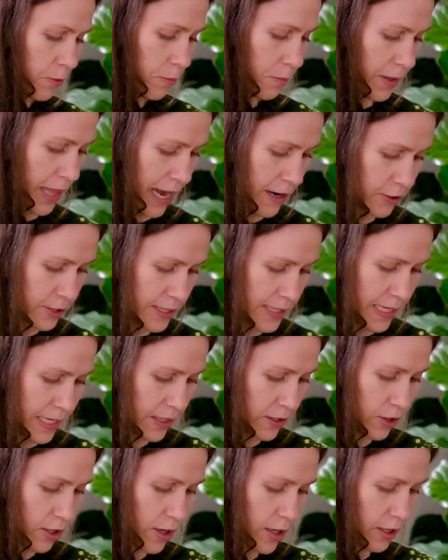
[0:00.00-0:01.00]

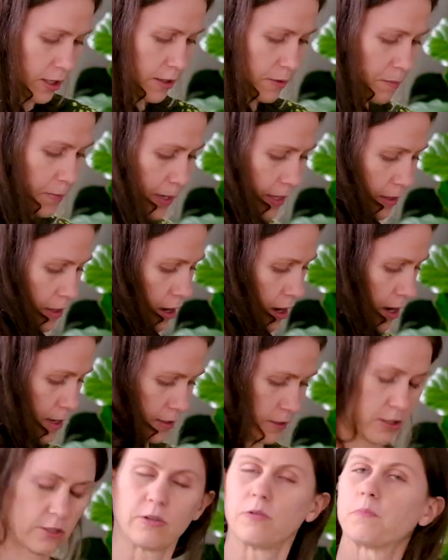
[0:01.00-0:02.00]
blousing look, but
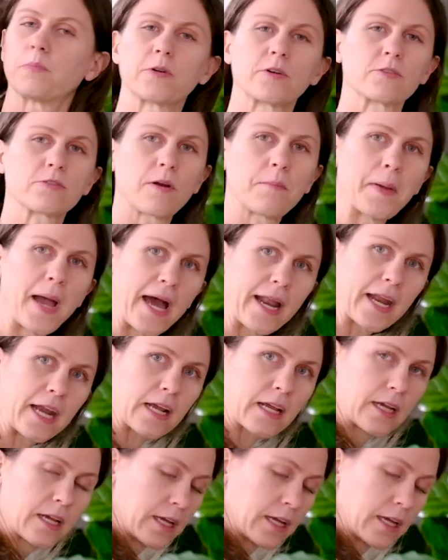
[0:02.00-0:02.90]
not super dramatic.